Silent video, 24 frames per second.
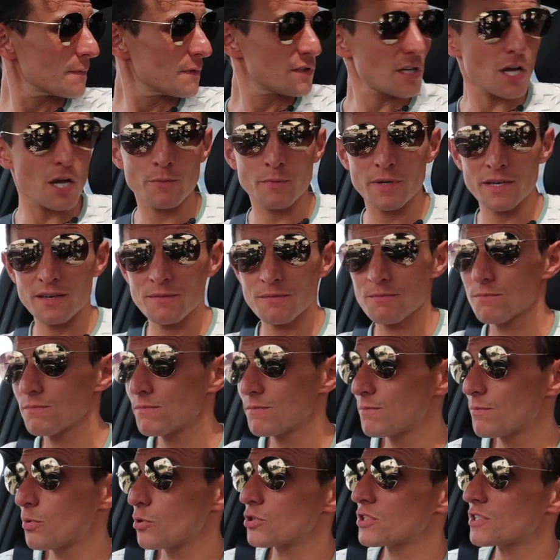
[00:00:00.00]
Toby
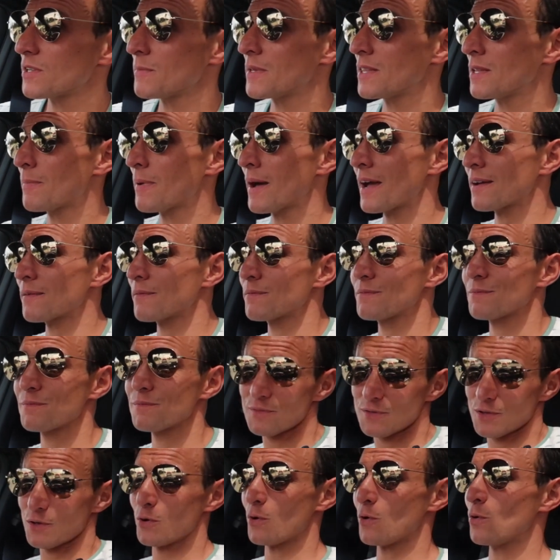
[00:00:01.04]
pushed him in the back,
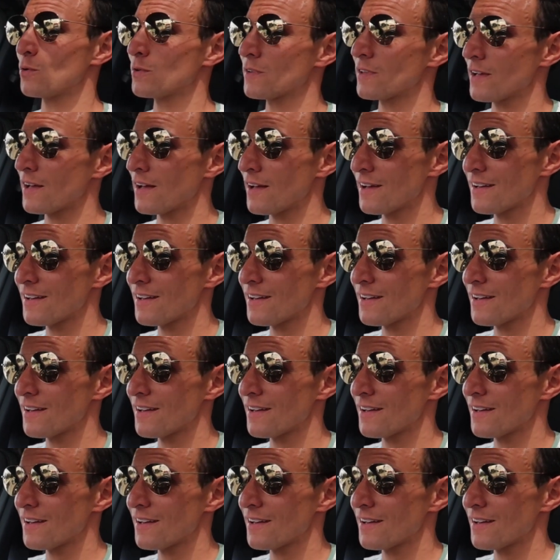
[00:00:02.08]
called